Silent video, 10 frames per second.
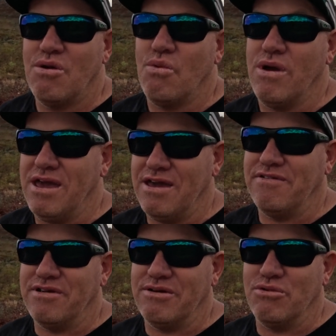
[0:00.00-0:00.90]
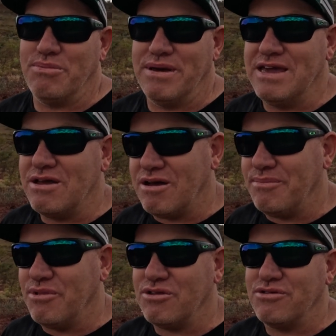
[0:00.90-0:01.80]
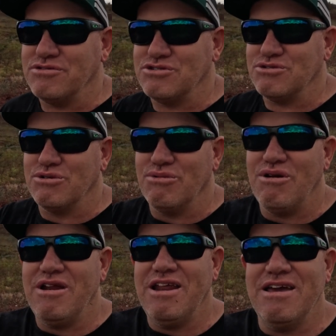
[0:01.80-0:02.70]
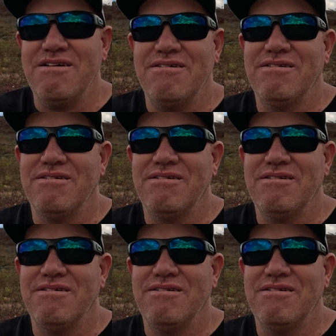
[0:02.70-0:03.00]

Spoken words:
Wherever it will be, I'm not too sure right now.